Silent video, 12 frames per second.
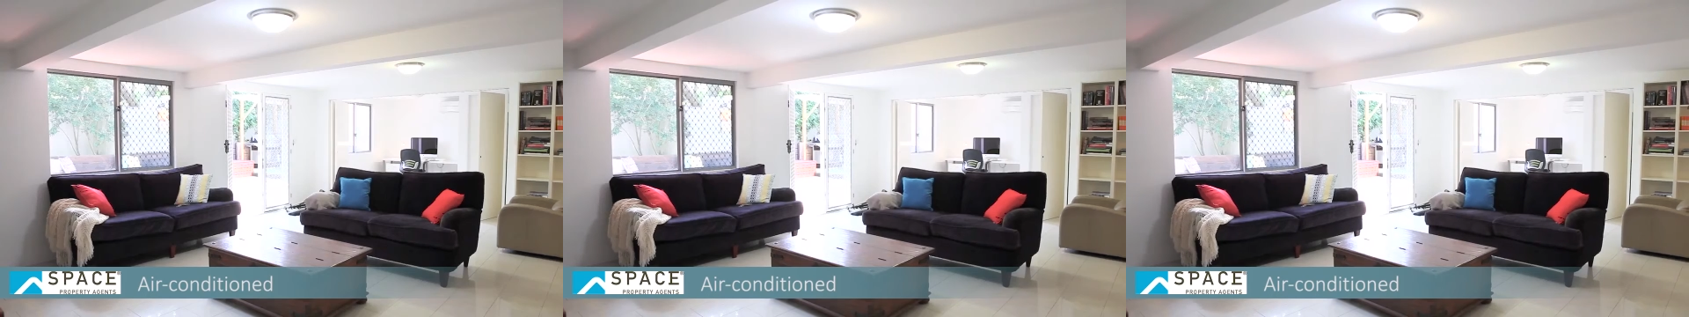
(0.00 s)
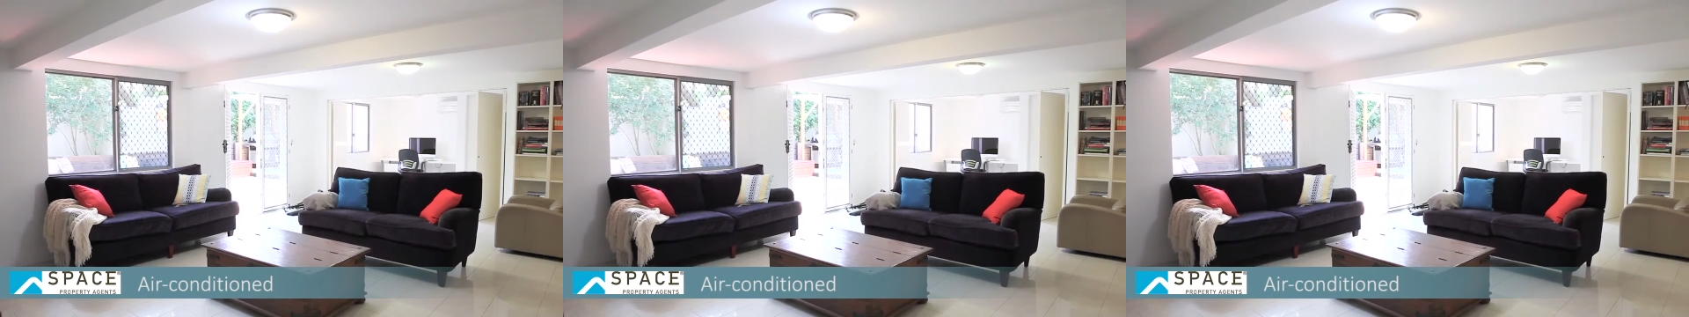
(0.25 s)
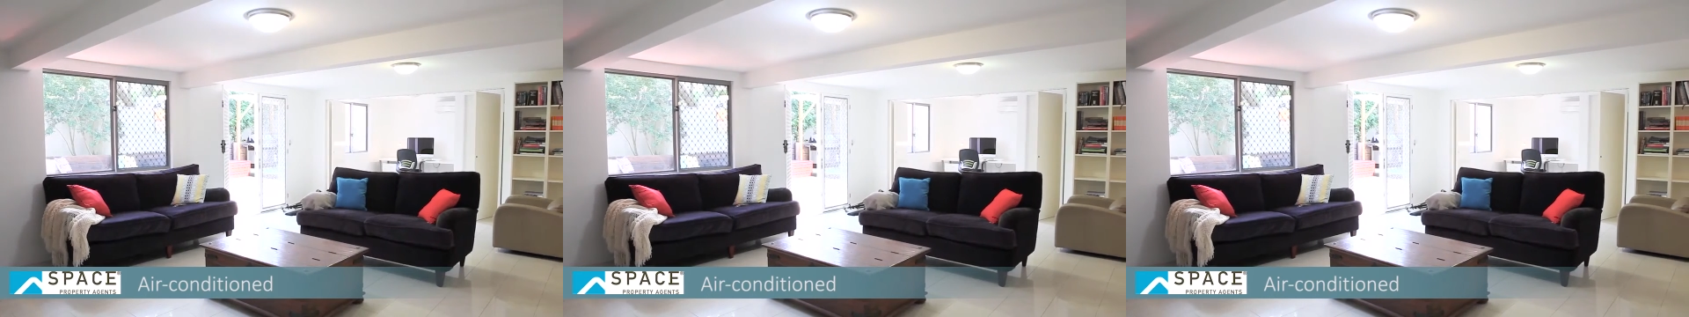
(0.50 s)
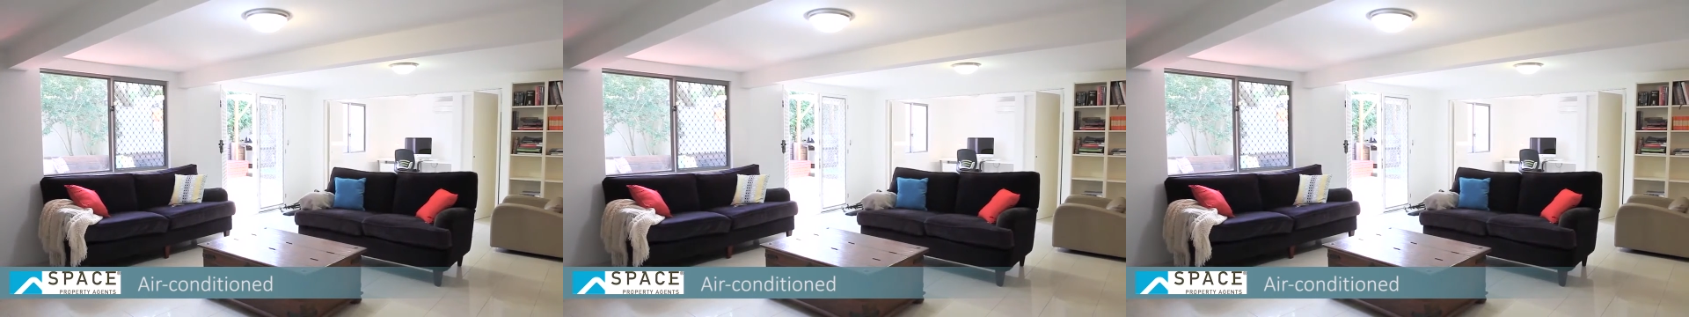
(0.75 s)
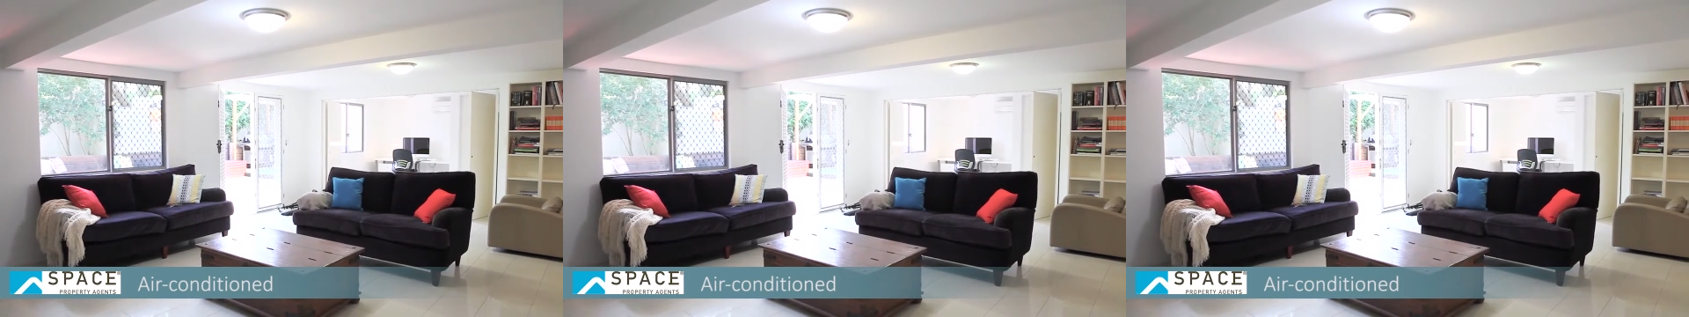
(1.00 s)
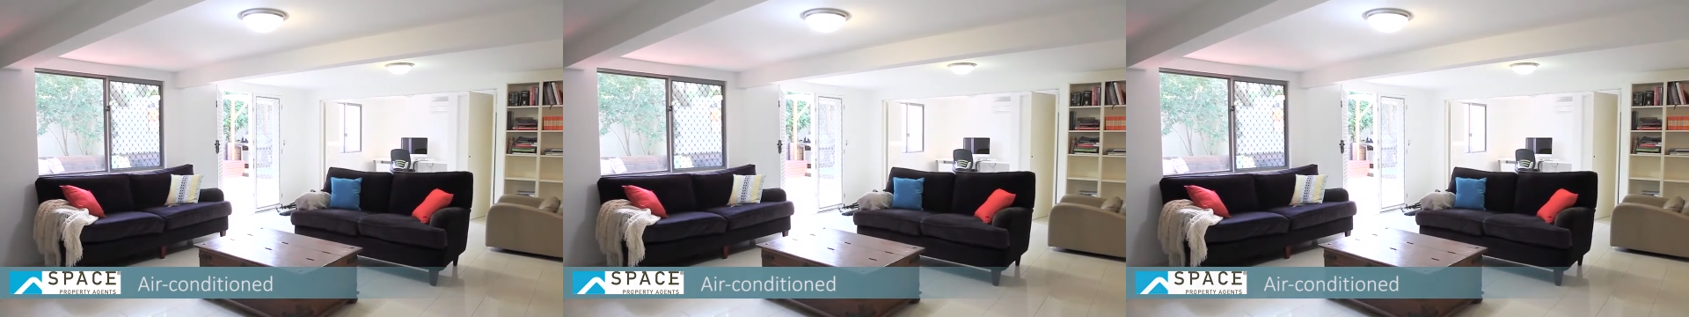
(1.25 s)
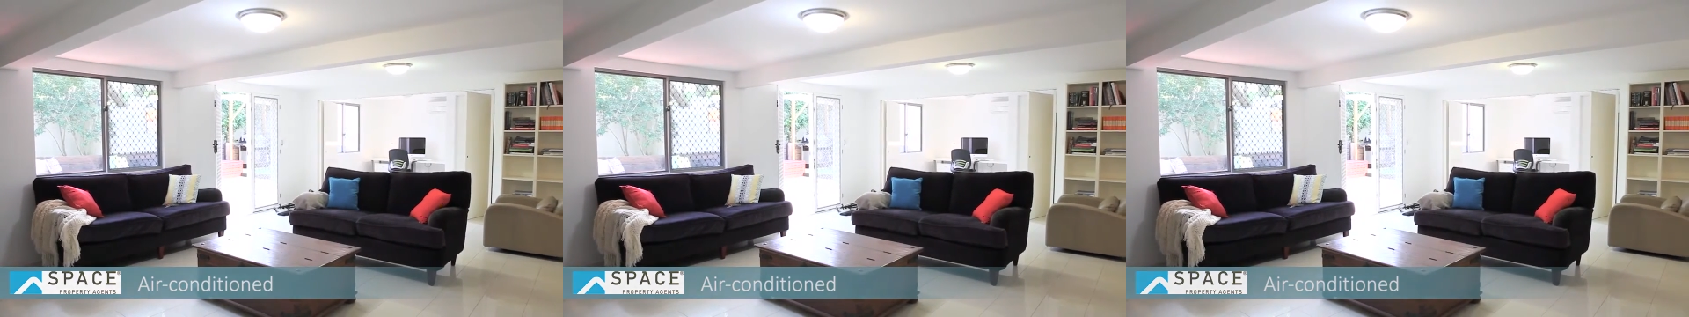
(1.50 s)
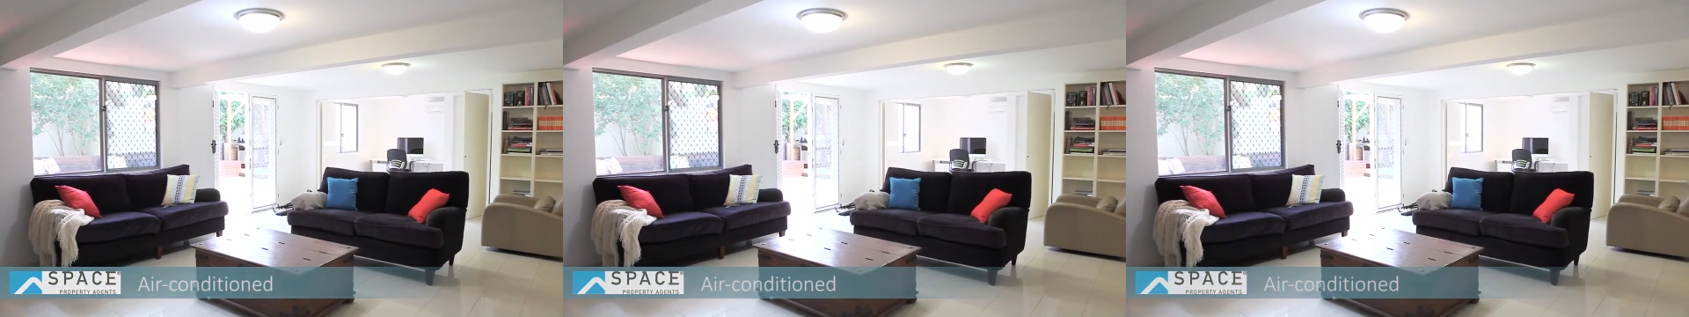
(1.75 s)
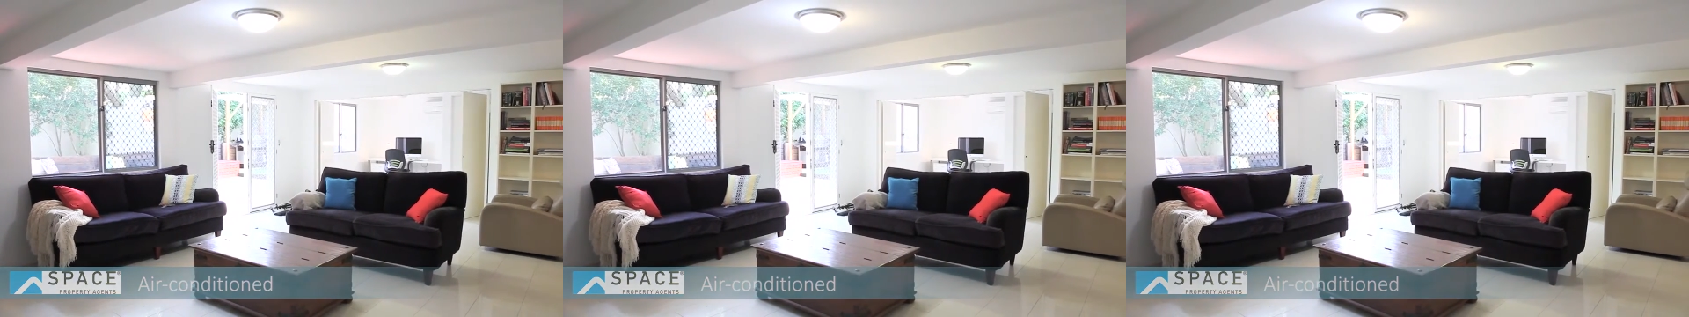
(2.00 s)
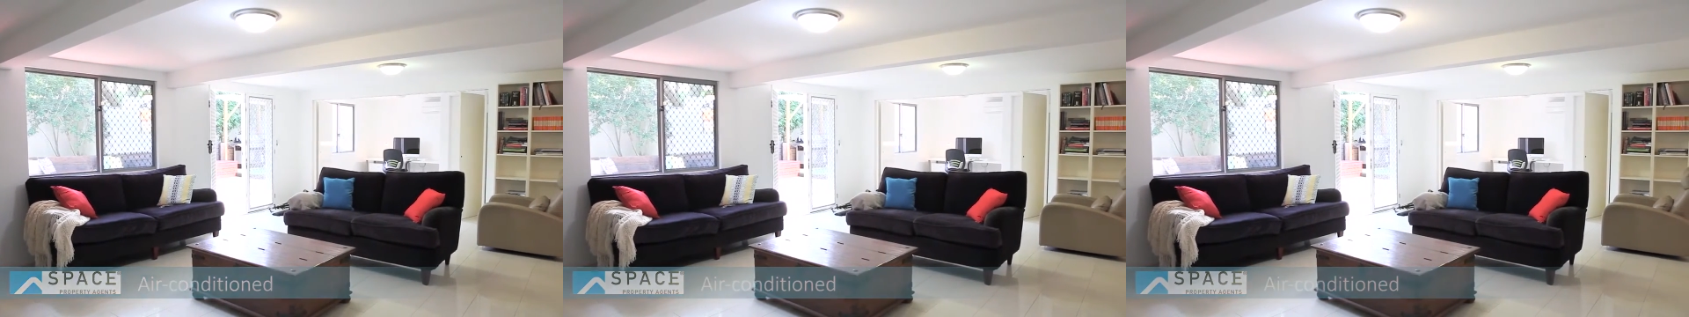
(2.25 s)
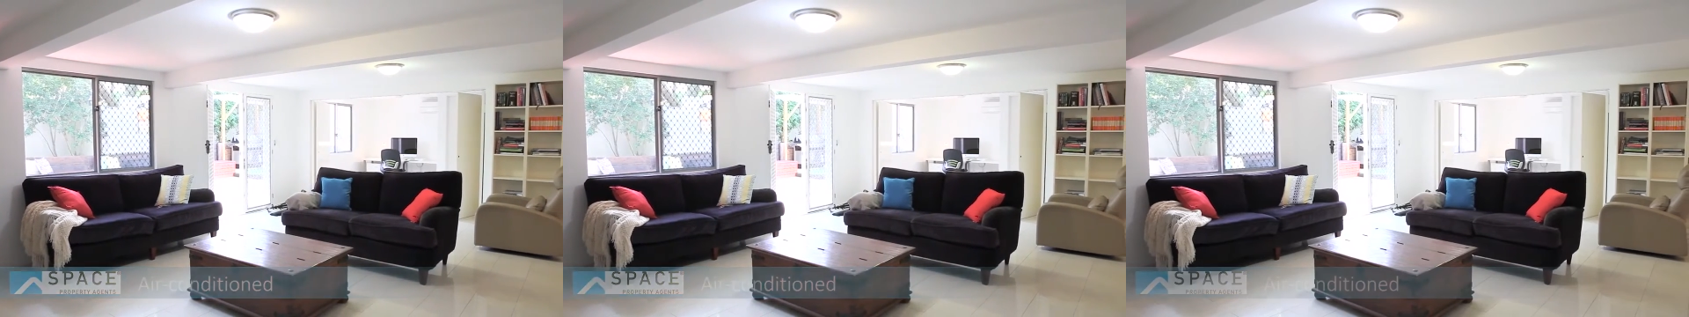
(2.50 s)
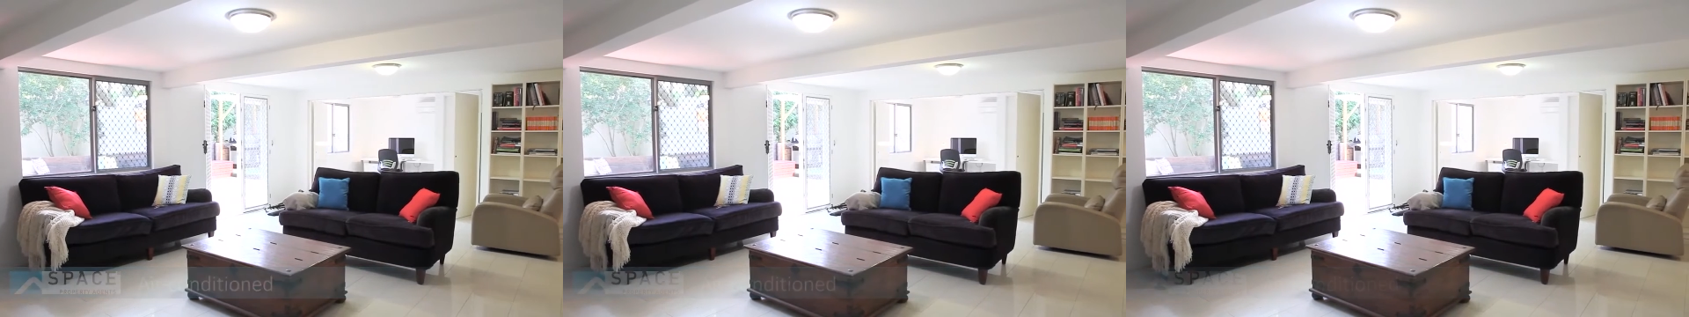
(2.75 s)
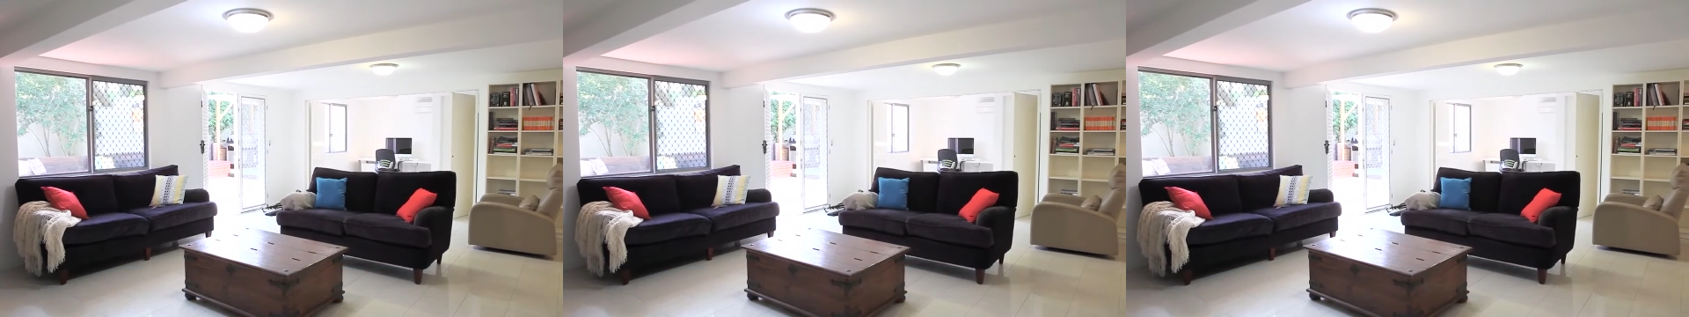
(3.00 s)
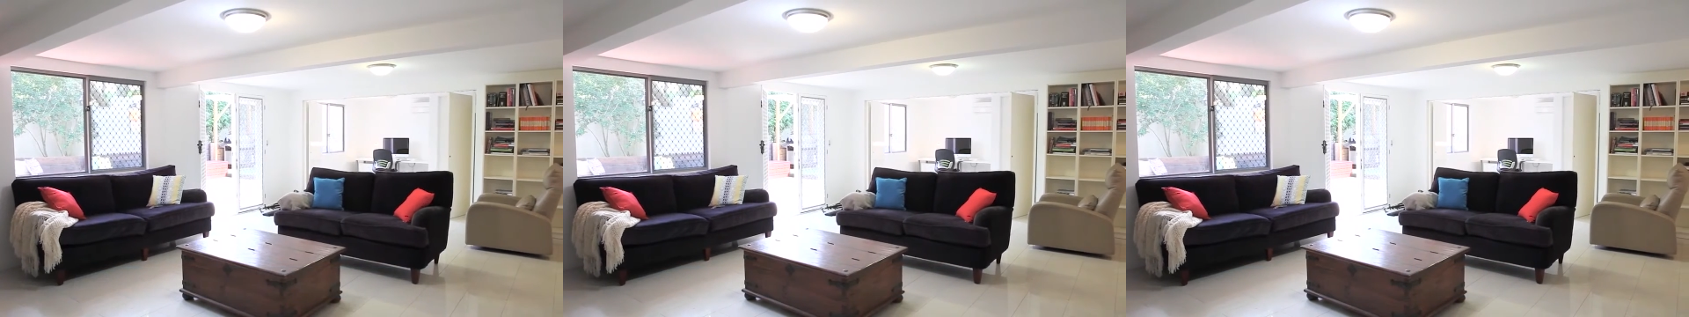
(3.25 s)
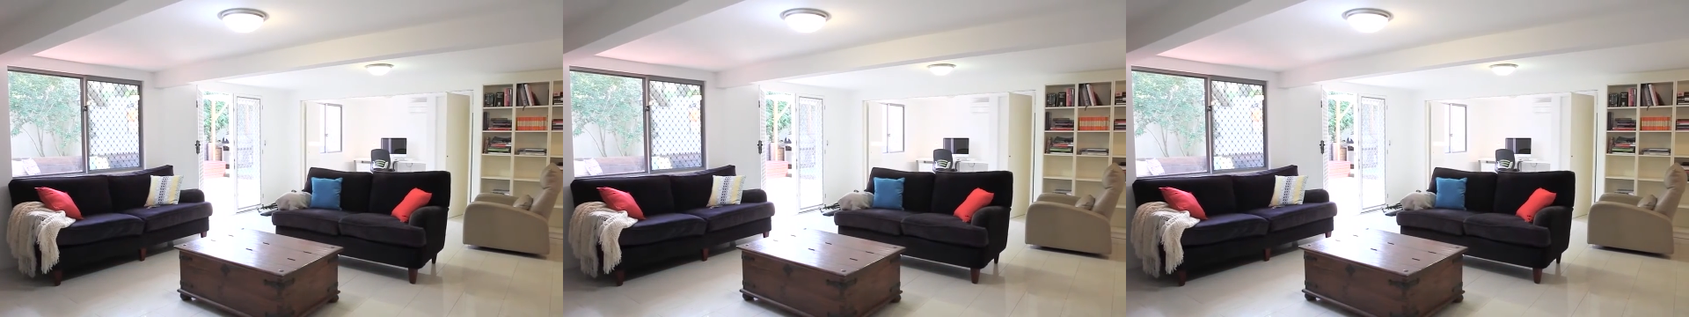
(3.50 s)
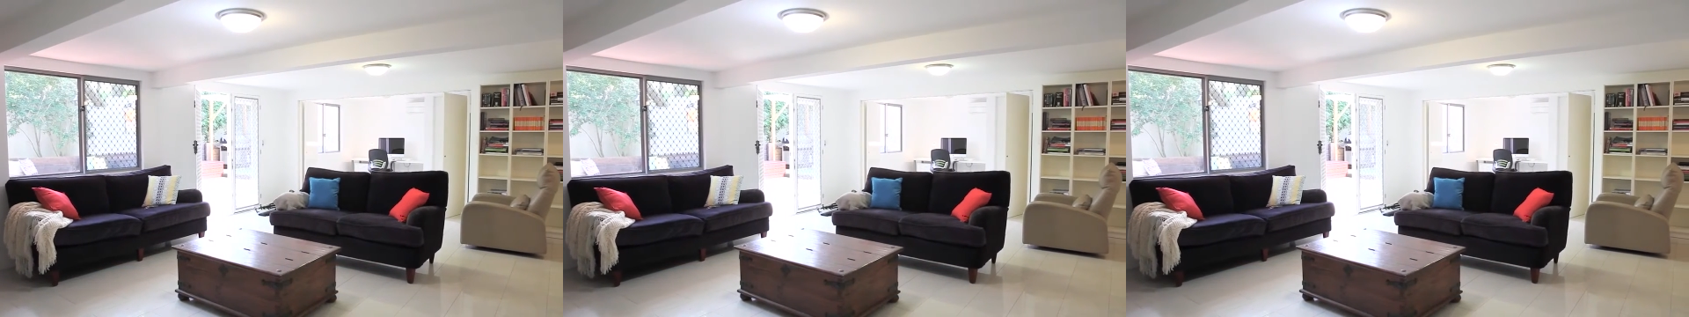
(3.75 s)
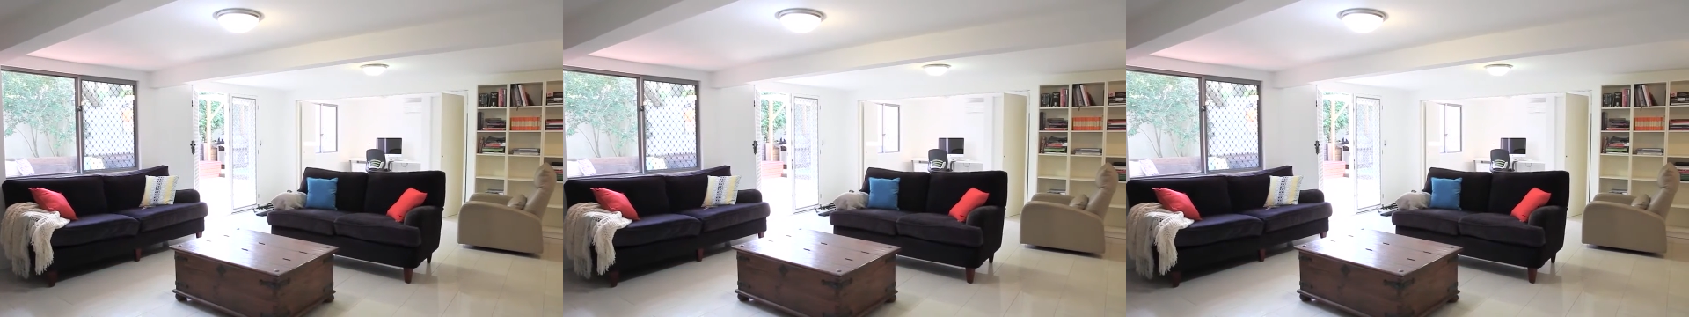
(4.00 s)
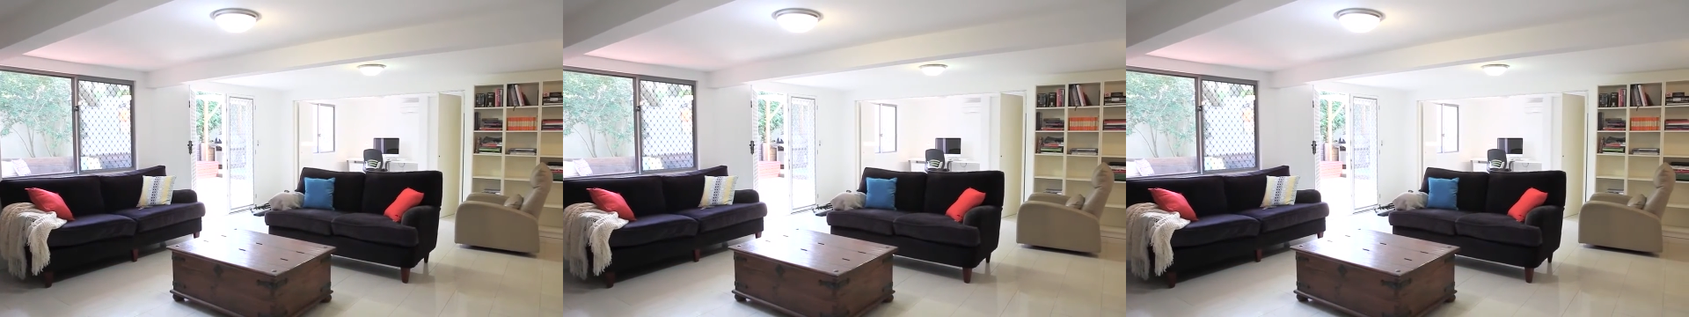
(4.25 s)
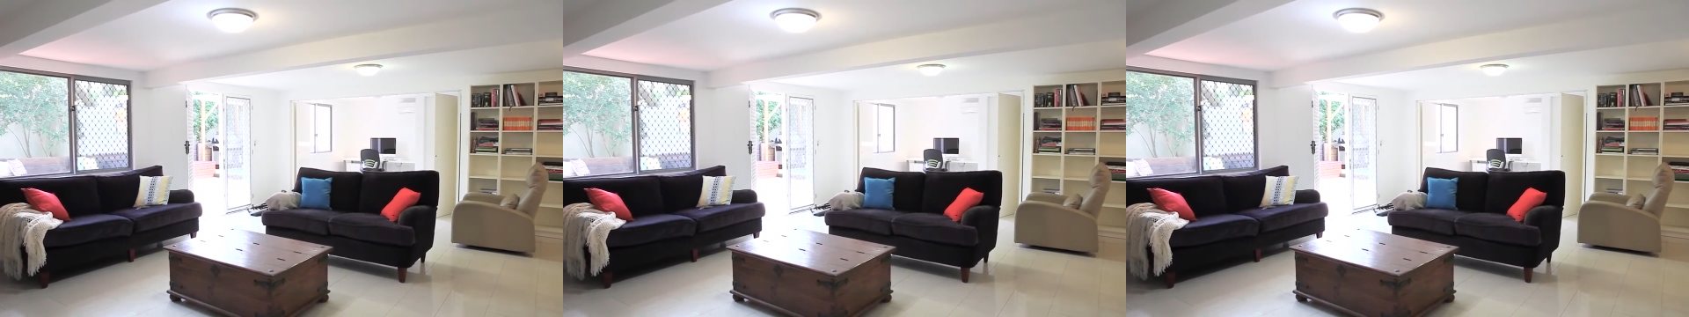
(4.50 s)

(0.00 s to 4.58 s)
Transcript: (no speaker visible)